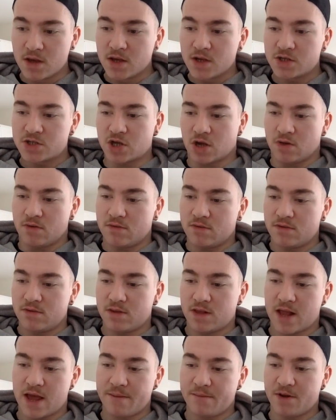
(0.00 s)
So
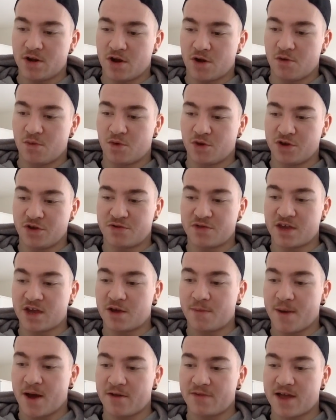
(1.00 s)
let me know what you
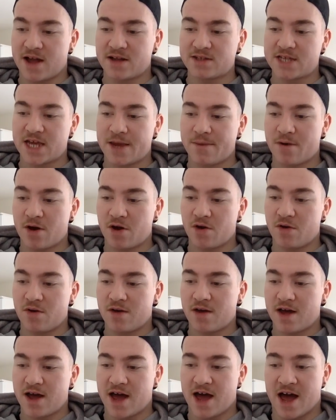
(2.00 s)
think about that demo.
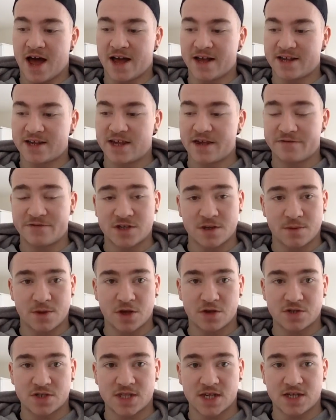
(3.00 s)
Give some of
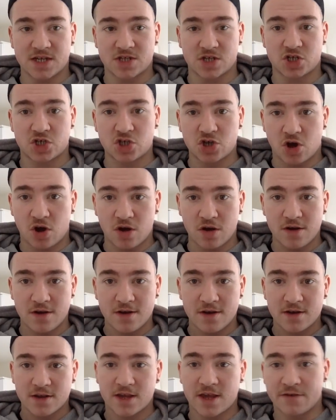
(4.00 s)
those things a shot.
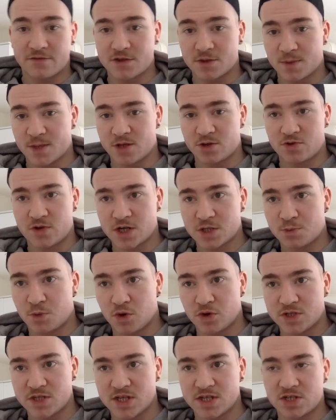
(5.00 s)
Give some of those rest
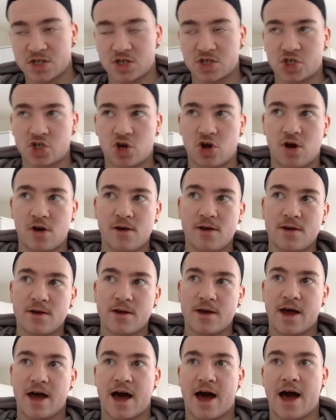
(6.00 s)
pause things a shot.
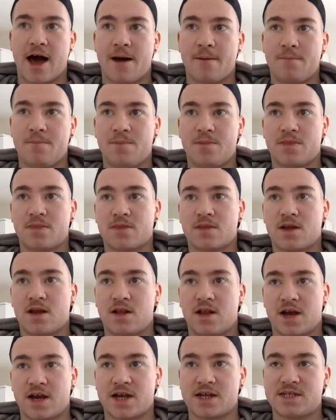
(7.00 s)

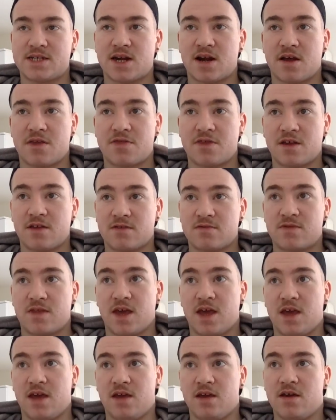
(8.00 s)
Like I said, I think
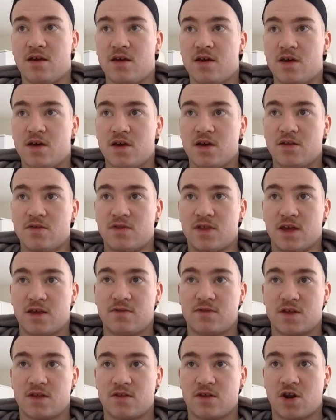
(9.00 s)
the
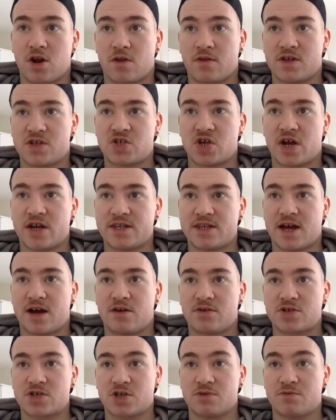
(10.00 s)
side
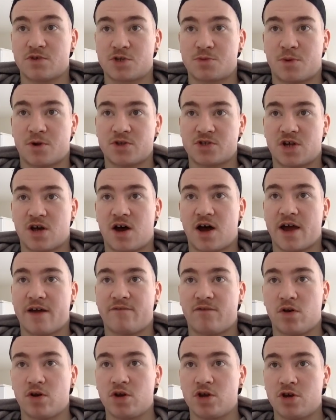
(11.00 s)
delts can respond to higher
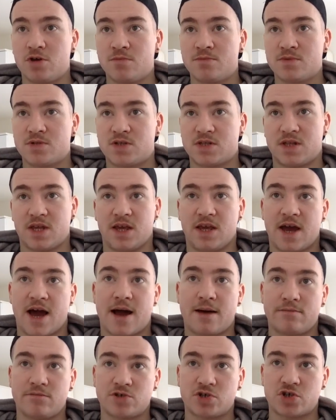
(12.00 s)
volumes, the
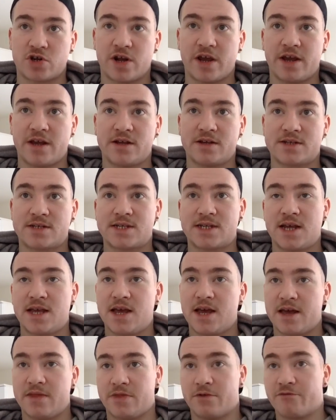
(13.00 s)
hamstrings,
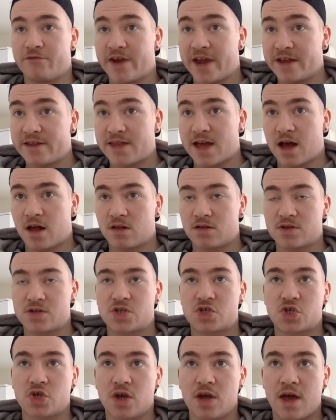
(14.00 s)
the rear
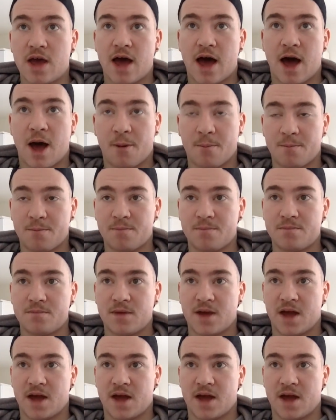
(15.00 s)
delts, and